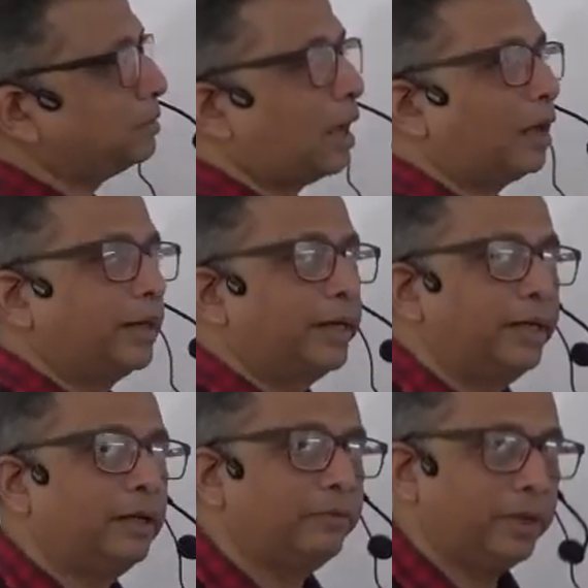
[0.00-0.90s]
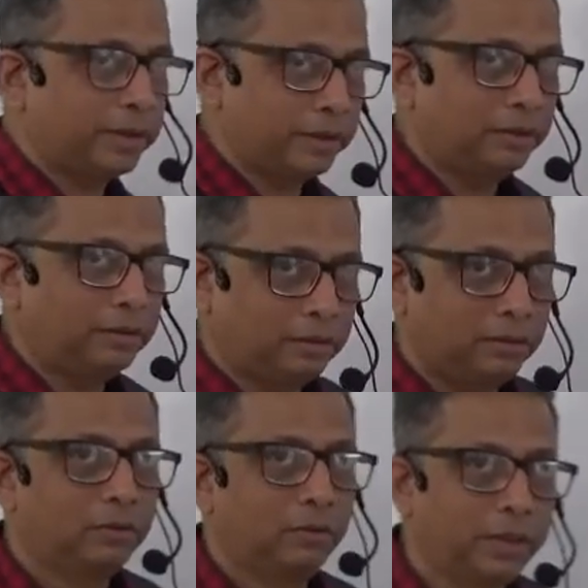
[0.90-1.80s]
are getting deviated.
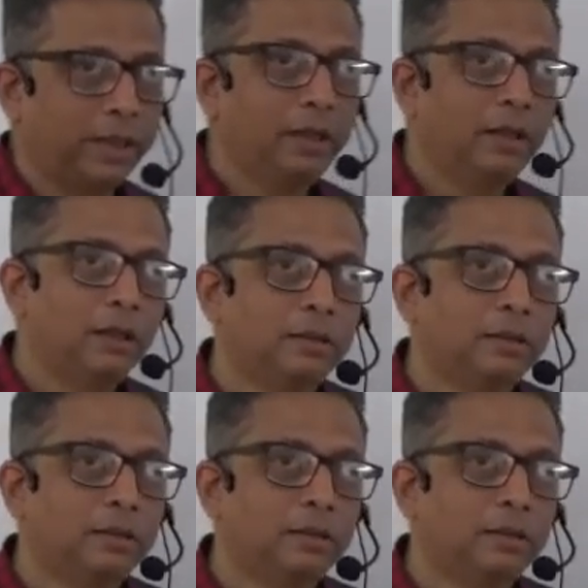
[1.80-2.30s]
Okay,